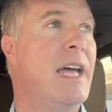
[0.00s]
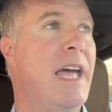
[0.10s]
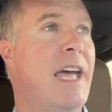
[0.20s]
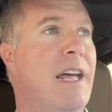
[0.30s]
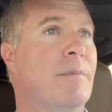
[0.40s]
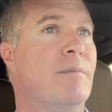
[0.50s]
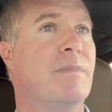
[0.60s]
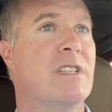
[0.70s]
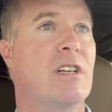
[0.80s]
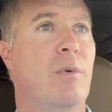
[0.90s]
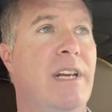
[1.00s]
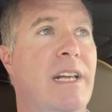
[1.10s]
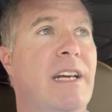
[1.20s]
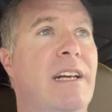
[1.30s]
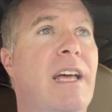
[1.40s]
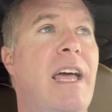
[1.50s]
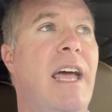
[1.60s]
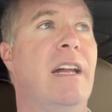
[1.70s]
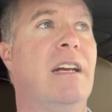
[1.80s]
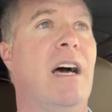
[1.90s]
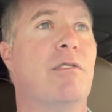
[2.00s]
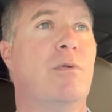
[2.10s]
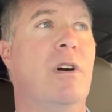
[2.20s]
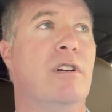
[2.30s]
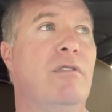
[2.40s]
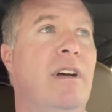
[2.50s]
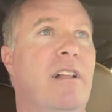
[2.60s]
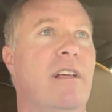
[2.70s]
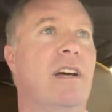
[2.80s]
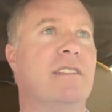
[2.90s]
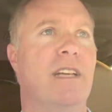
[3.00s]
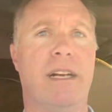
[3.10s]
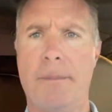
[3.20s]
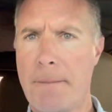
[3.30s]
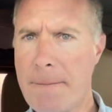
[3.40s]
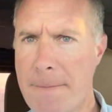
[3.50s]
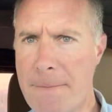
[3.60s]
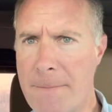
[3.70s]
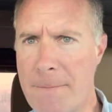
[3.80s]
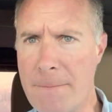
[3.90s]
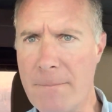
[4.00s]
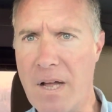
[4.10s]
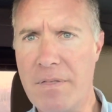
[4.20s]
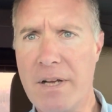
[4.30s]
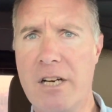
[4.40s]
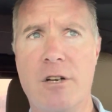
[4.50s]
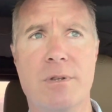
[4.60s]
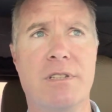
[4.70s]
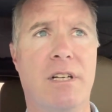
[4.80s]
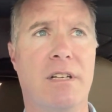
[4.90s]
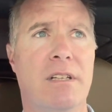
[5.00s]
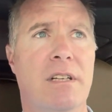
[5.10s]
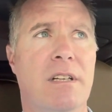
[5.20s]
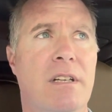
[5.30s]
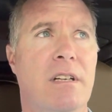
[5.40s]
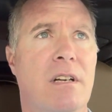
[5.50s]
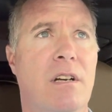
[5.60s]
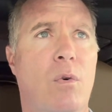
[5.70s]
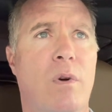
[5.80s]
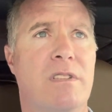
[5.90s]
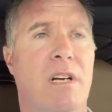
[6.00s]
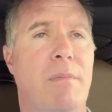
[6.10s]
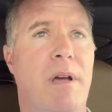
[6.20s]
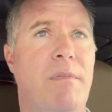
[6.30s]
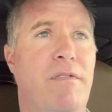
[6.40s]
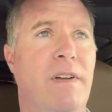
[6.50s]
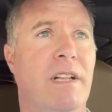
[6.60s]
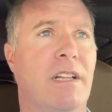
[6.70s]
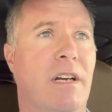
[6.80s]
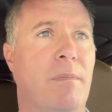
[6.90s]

And so we did, and I was walking around in there. I said, "Hmm, I think I know what's gonna what's gonna make me feel a little